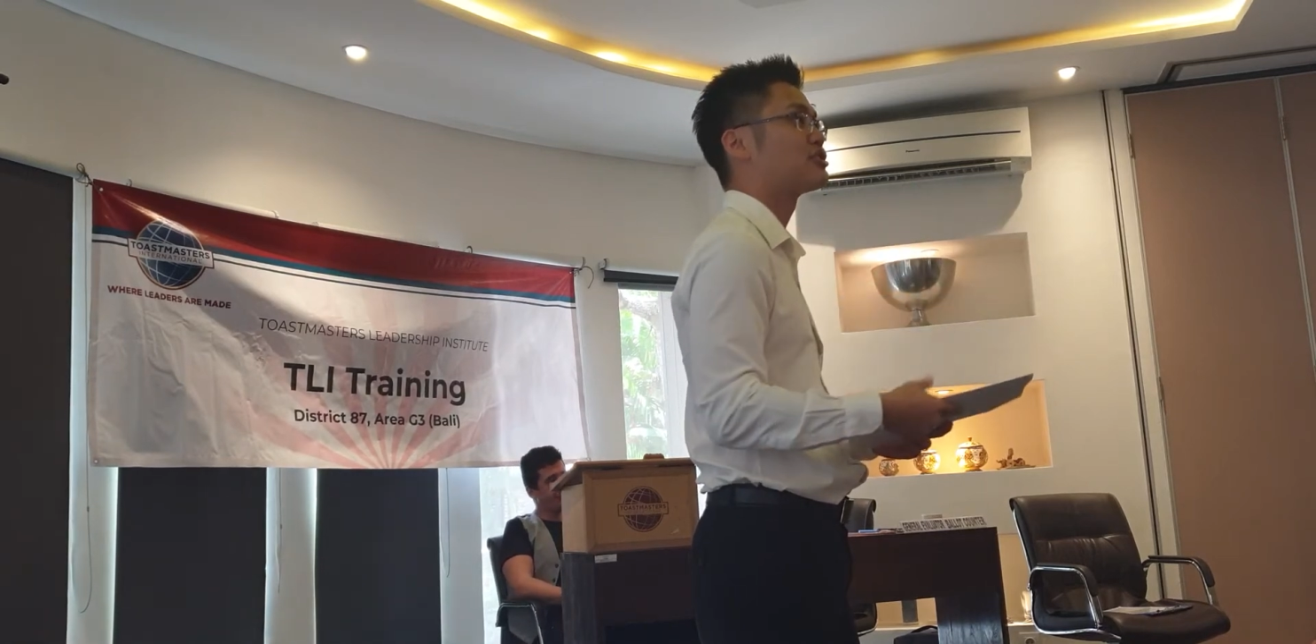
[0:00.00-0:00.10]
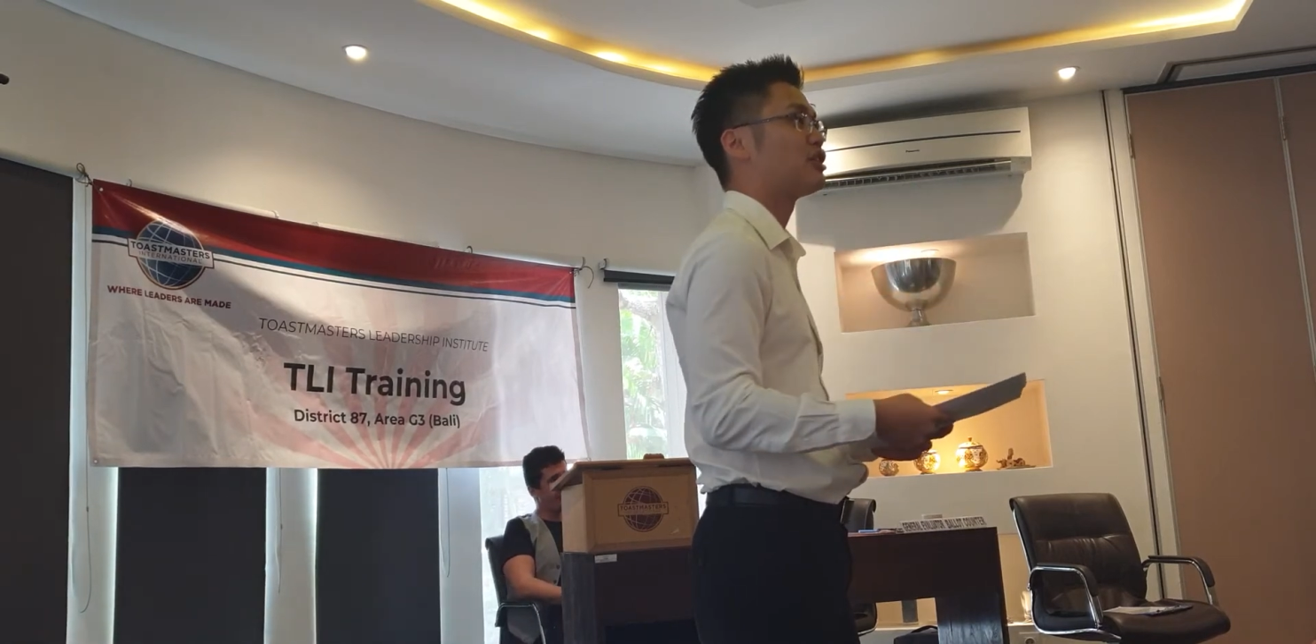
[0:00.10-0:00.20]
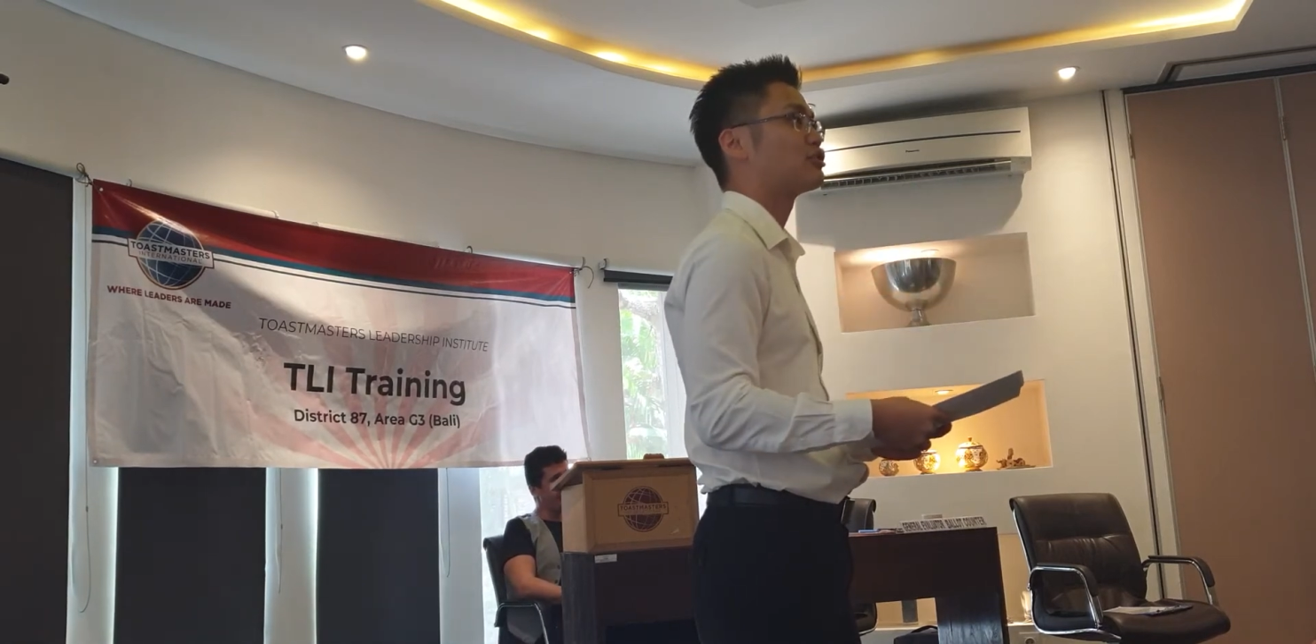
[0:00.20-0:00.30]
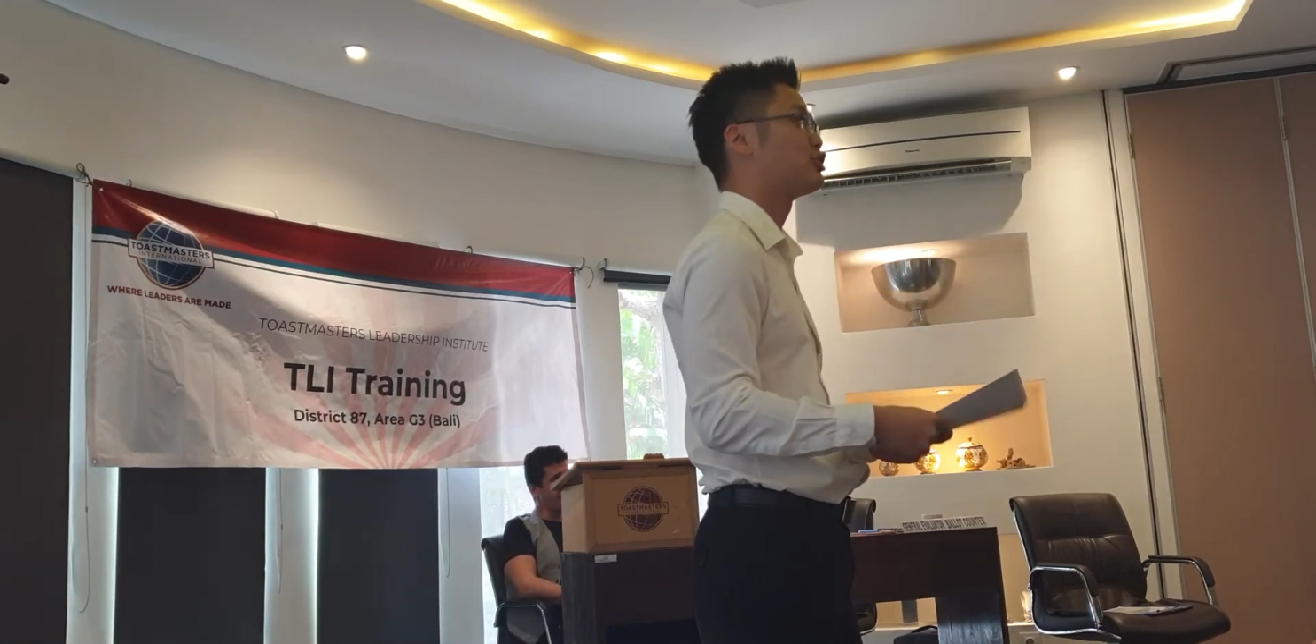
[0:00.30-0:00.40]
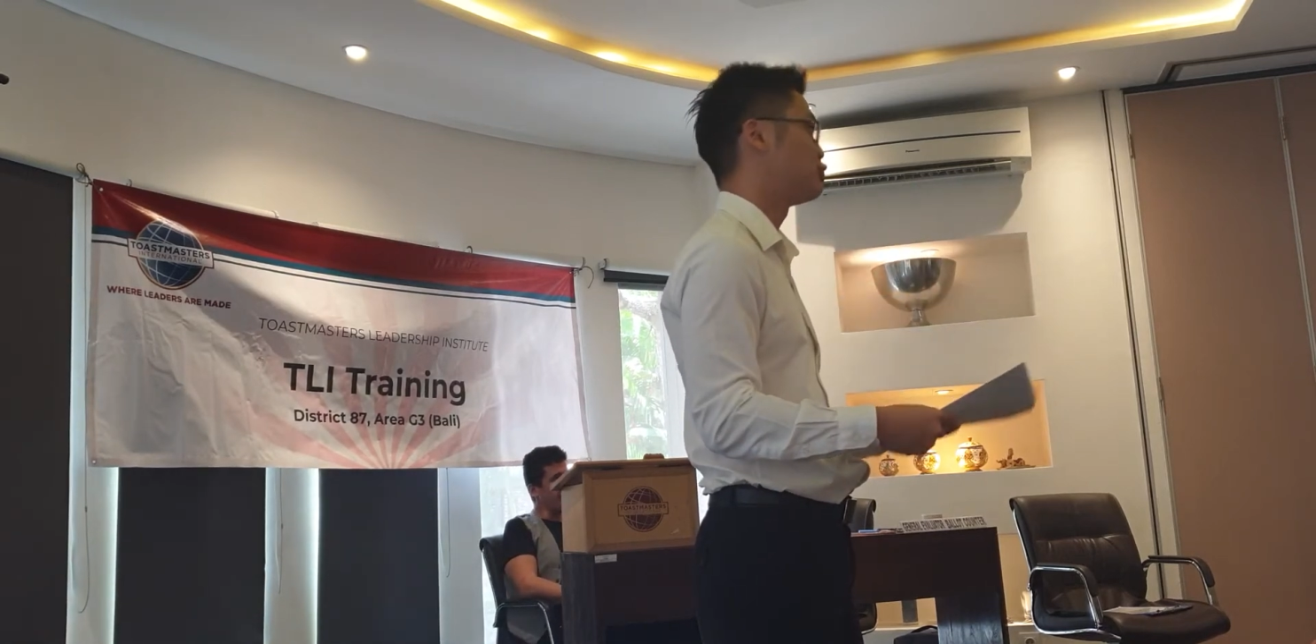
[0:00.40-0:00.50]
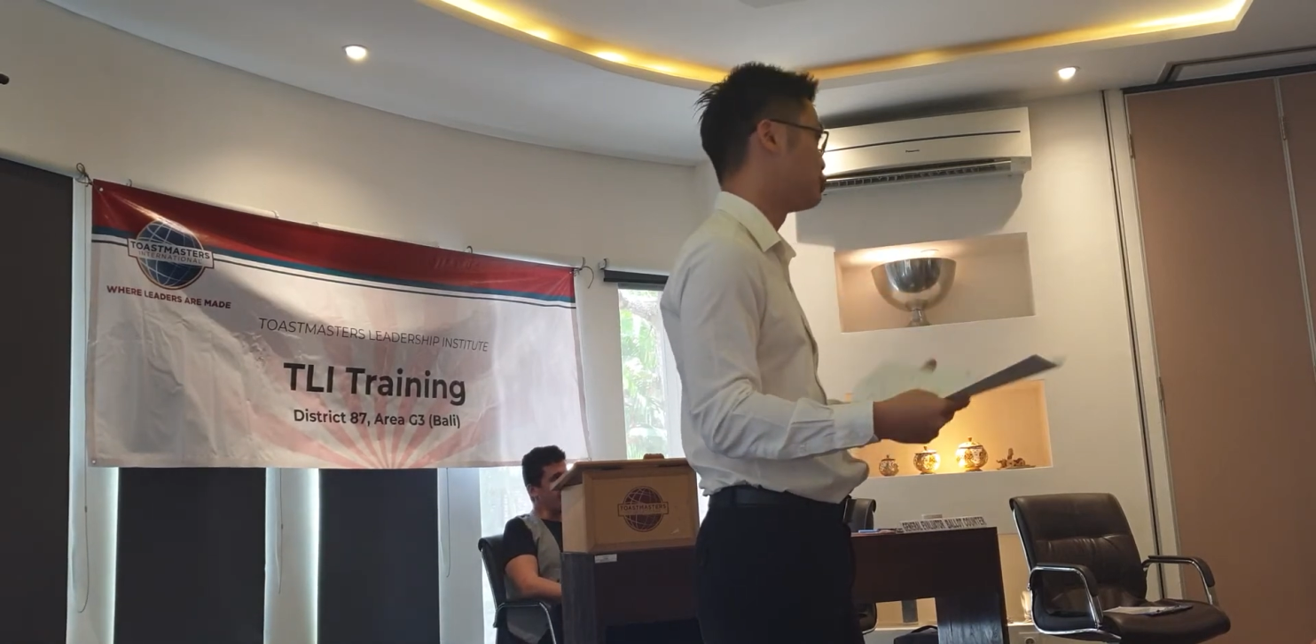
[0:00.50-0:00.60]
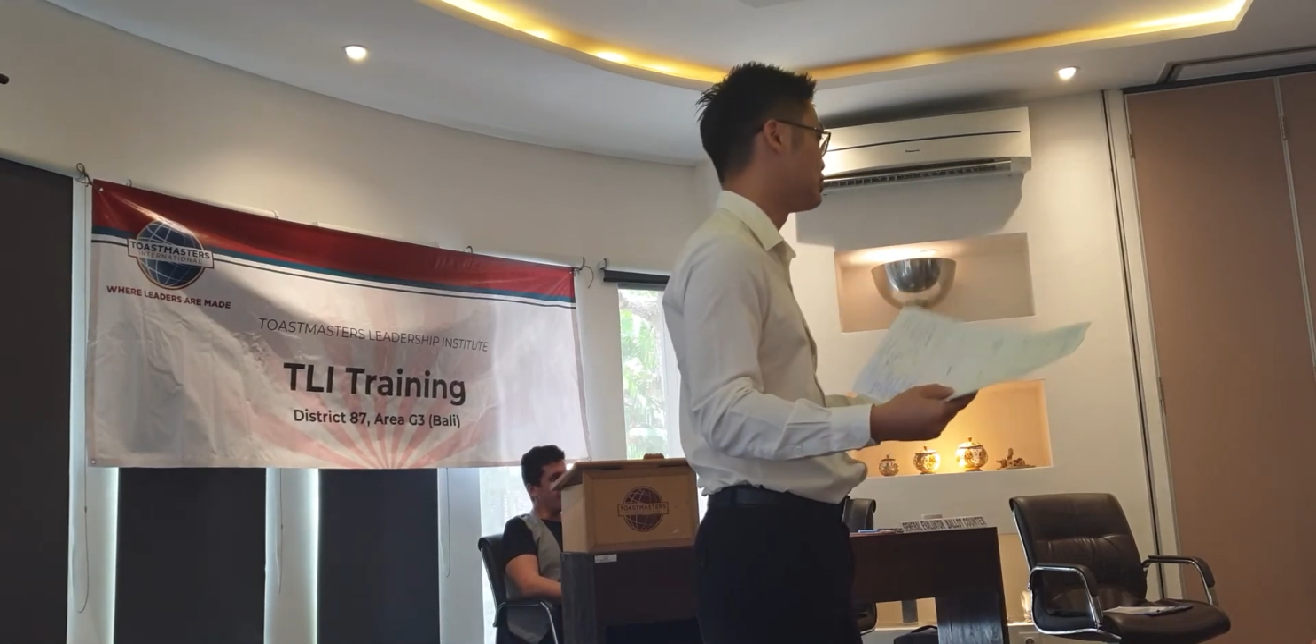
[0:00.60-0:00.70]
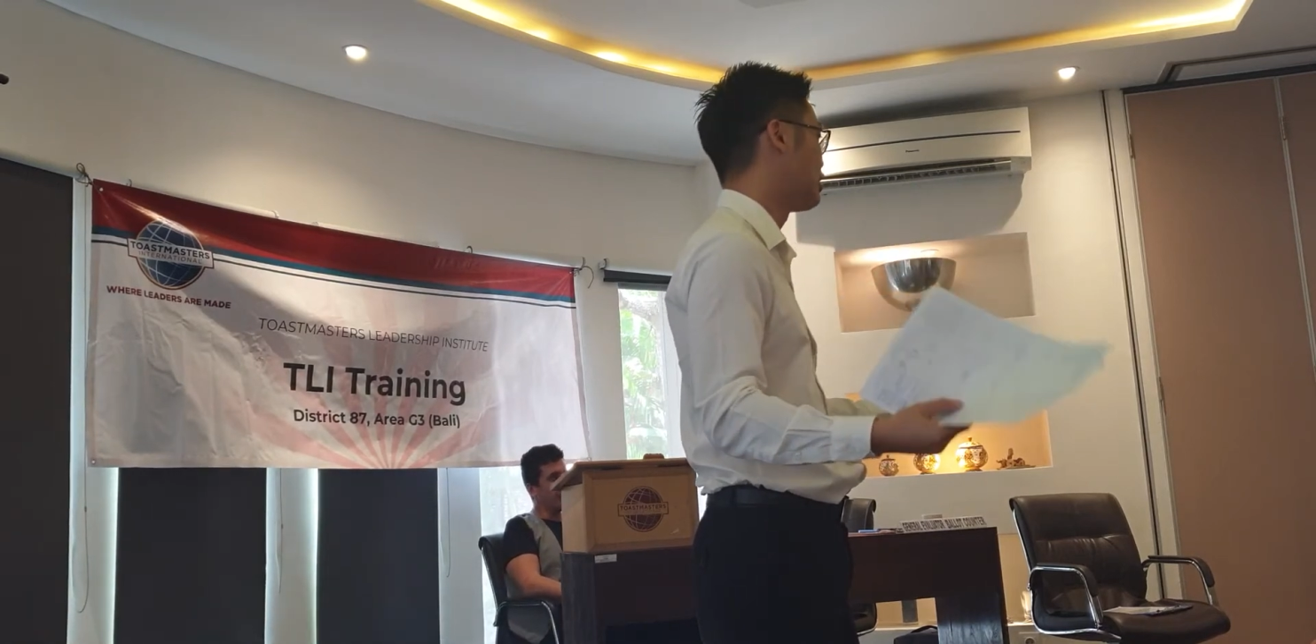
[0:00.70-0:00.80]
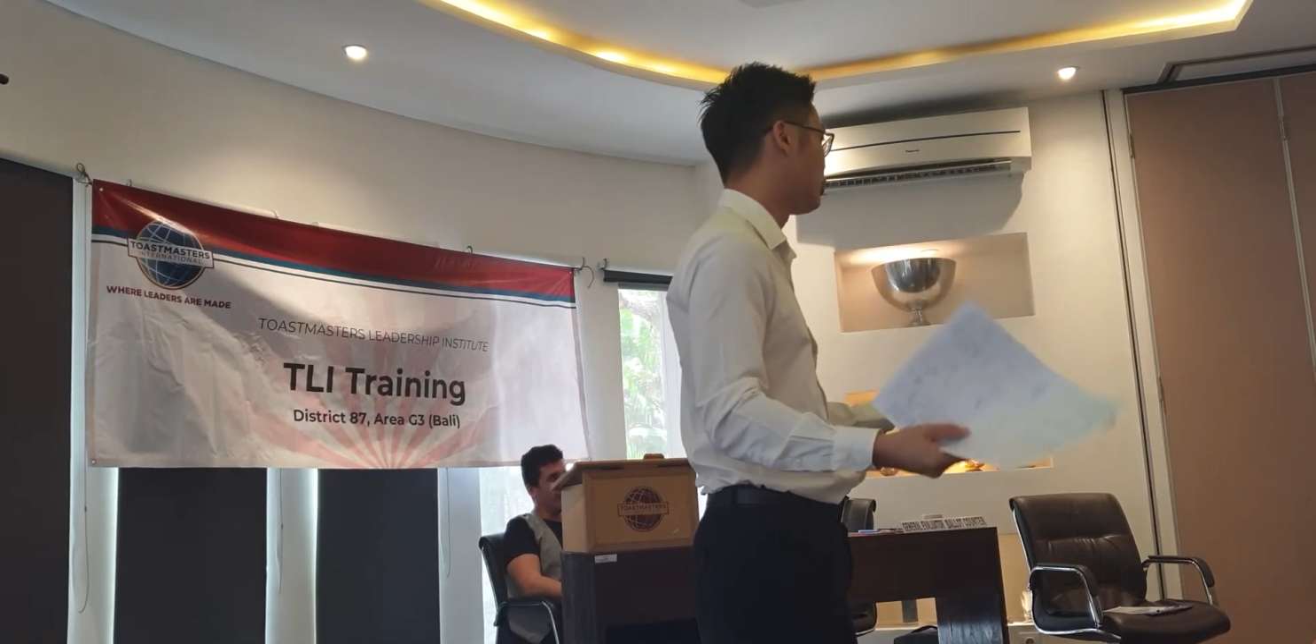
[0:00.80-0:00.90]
talk through the